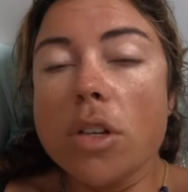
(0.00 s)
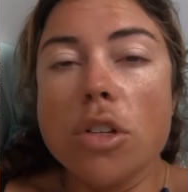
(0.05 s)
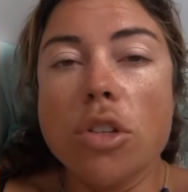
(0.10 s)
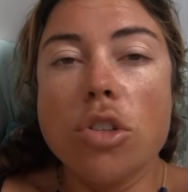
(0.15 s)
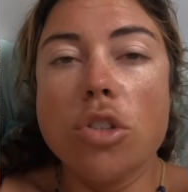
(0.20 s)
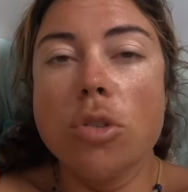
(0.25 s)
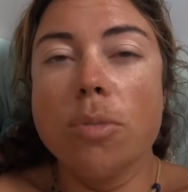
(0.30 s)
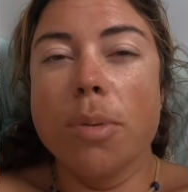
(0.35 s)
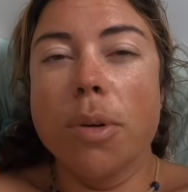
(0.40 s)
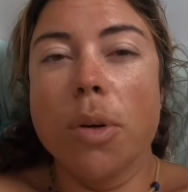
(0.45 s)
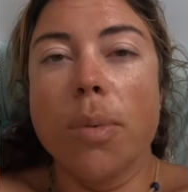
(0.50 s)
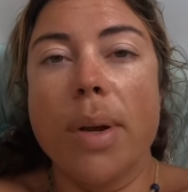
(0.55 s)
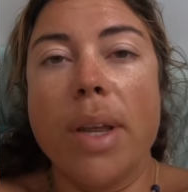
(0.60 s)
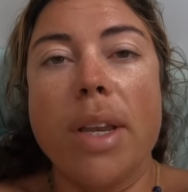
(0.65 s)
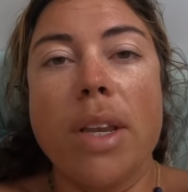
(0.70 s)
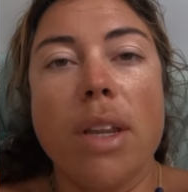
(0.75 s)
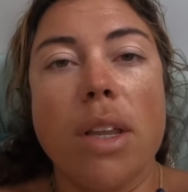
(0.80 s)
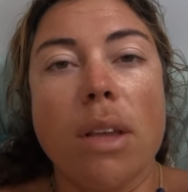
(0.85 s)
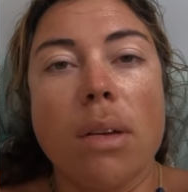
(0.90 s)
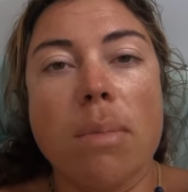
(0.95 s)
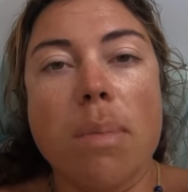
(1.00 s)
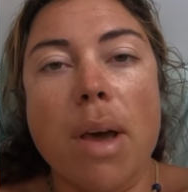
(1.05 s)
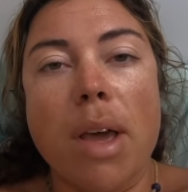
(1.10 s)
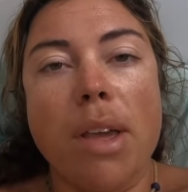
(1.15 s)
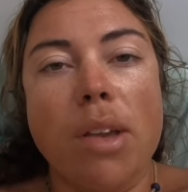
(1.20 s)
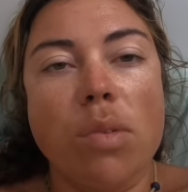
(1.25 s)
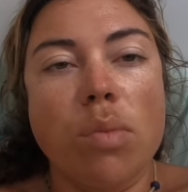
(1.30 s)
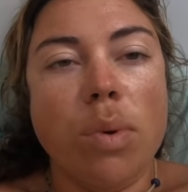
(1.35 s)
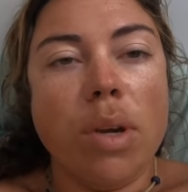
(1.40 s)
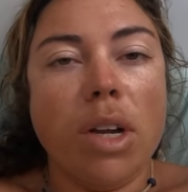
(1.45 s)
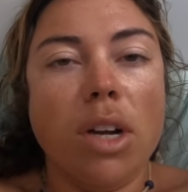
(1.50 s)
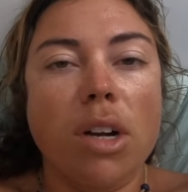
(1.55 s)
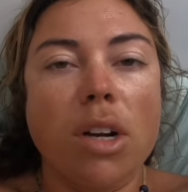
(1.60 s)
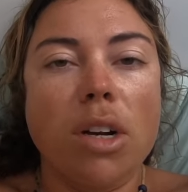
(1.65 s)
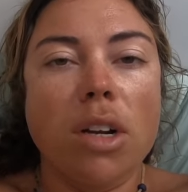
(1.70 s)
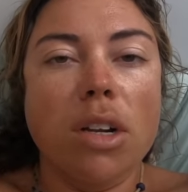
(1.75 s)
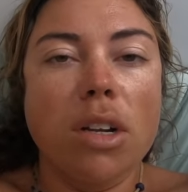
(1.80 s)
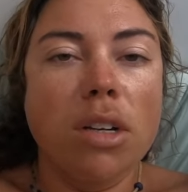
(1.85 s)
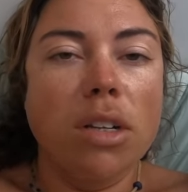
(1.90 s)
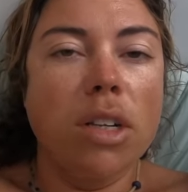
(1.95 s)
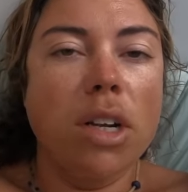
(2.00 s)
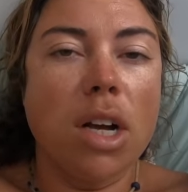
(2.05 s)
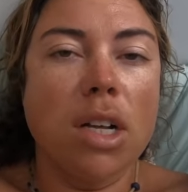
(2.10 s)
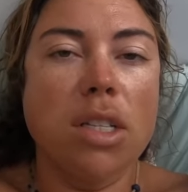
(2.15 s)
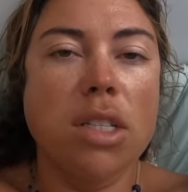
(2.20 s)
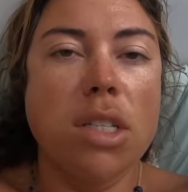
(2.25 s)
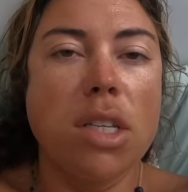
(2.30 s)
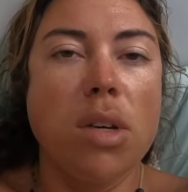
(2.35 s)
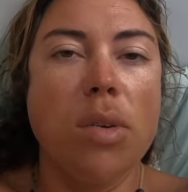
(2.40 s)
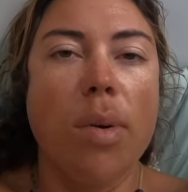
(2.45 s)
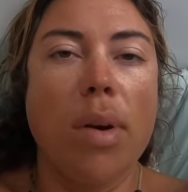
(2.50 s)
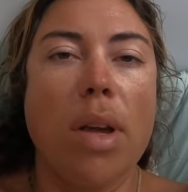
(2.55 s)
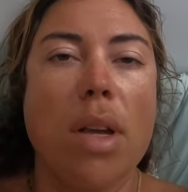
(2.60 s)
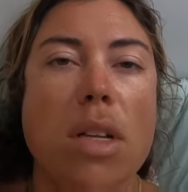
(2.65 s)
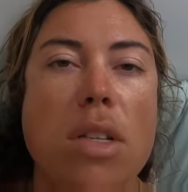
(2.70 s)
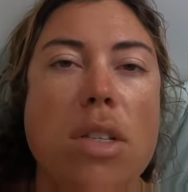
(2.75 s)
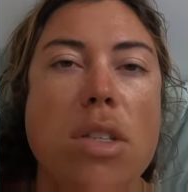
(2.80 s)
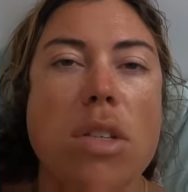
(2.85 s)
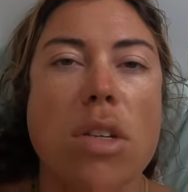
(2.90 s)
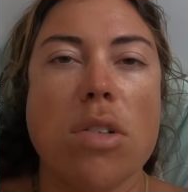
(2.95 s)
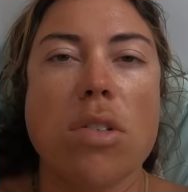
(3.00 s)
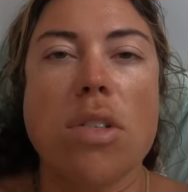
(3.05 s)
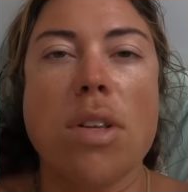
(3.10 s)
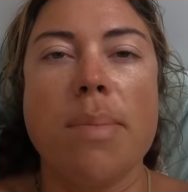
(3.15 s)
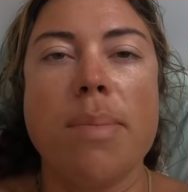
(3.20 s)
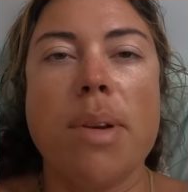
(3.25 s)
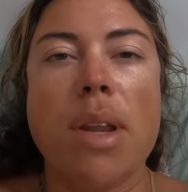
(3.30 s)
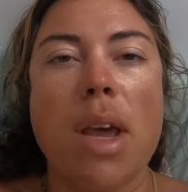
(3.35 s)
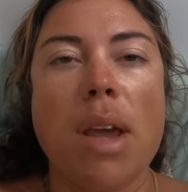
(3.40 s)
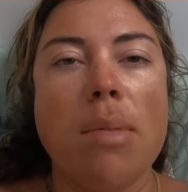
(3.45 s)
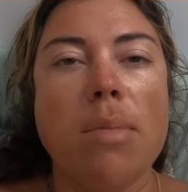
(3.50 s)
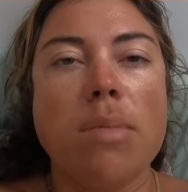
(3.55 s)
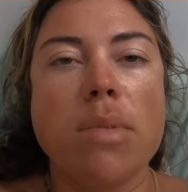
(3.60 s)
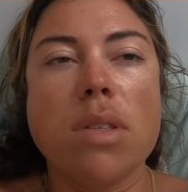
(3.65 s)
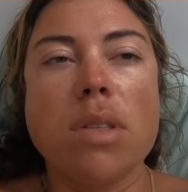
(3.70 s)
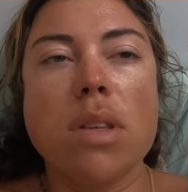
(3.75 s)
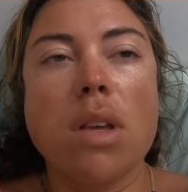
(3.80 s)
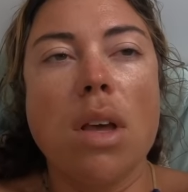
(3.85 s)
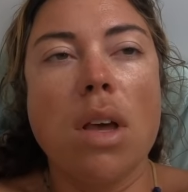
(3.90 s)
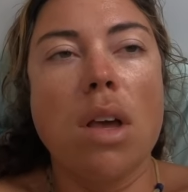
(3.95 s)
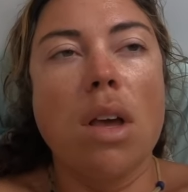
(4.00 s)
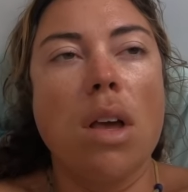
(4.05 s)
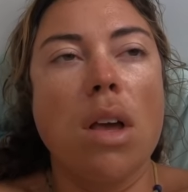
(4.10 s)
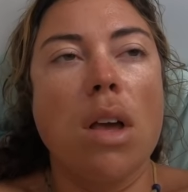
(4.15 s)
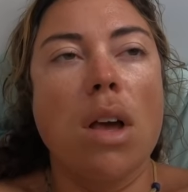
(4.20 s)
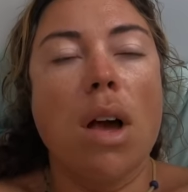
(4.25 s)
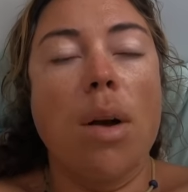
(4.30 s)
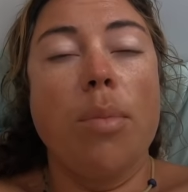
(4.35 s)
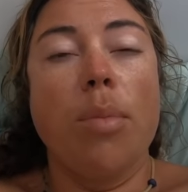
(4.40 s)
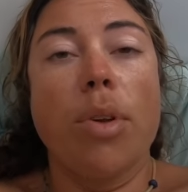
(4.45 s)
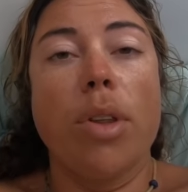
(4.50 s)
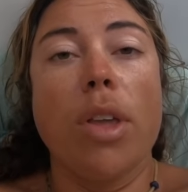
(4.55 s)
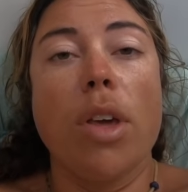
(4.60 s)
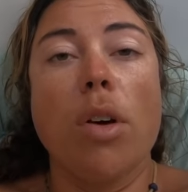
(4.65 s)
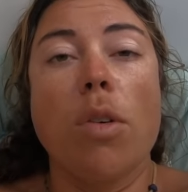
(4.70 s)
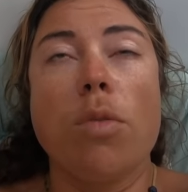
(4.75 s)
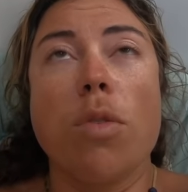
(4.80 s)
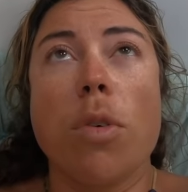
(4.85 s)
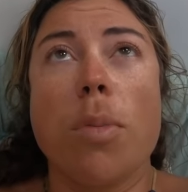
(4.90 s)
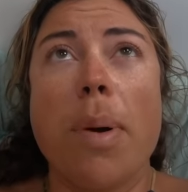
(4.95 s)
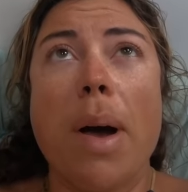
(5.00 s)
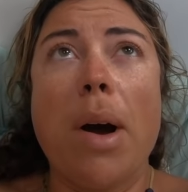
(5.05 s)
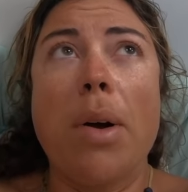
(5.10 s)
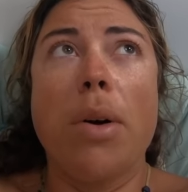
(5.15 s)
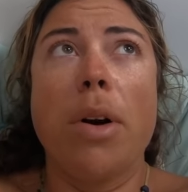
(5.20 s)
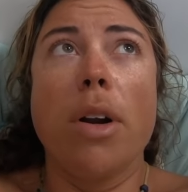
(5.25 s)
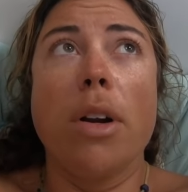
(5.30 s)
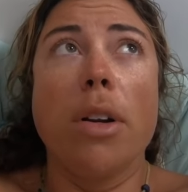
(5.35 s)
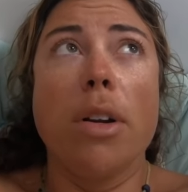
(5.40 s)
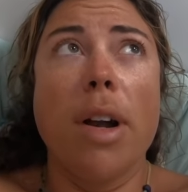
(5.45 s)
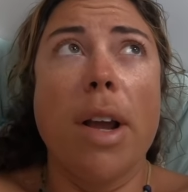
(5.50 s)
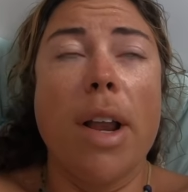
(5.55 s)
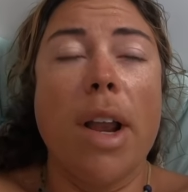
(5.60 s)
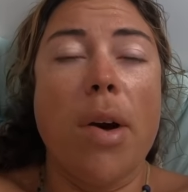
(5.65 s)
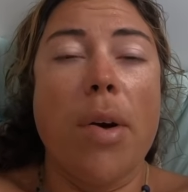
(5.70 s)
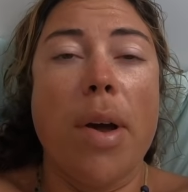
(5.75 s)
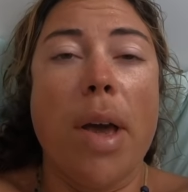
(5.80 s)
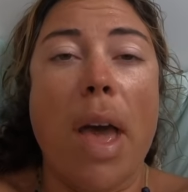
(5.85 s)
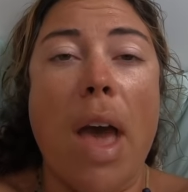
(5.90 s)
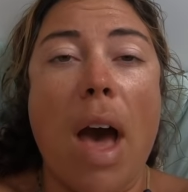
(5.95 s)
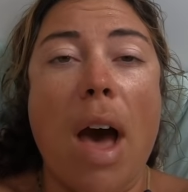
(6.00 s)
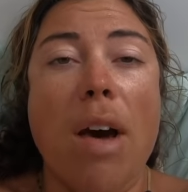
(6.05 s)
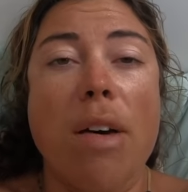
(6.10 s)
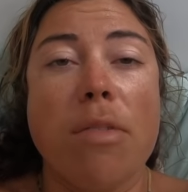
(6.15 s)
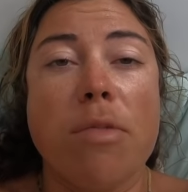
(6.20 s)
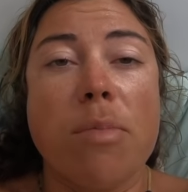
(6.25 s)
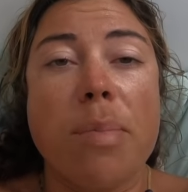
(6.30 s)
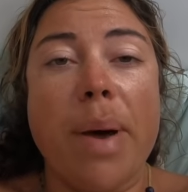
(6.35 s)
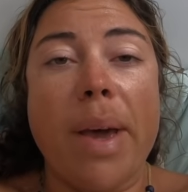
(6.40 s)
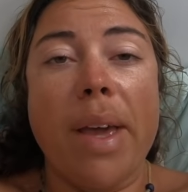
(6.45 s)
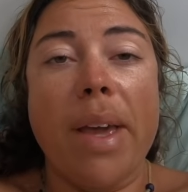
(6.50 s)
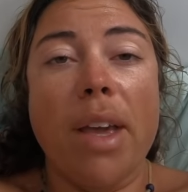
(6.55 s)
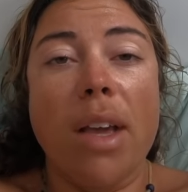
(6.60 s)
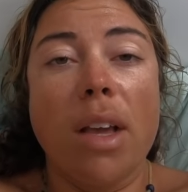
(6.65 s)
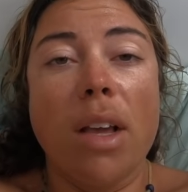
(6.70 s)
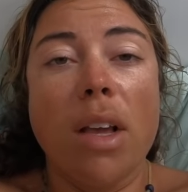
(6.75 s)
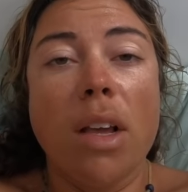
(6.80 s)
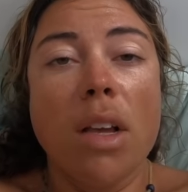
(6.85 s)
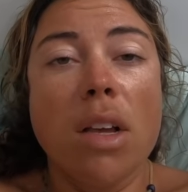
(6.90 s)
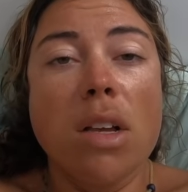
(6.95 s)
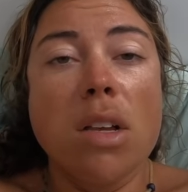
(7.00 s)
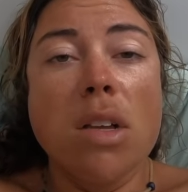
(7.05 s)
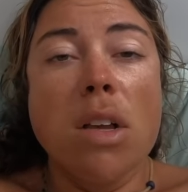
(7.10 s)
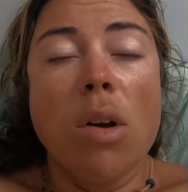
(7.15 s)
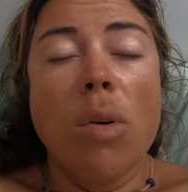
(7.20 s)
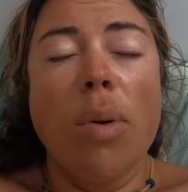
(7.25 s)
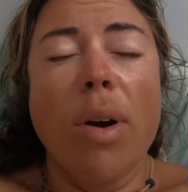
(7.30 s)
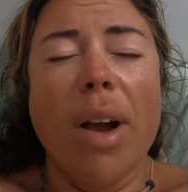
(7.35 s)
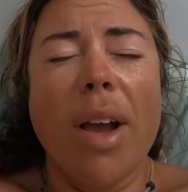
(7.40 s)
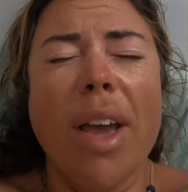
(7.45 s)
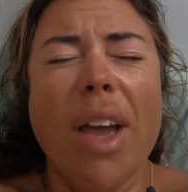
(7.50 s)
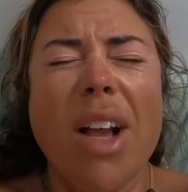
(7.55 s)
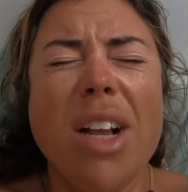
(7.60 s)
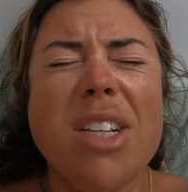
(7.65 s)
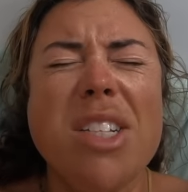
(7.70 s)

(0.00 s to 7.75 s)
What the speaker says: super windy, but in weird gusty ways, so sometimes I'm really overpowered. Right now I have my working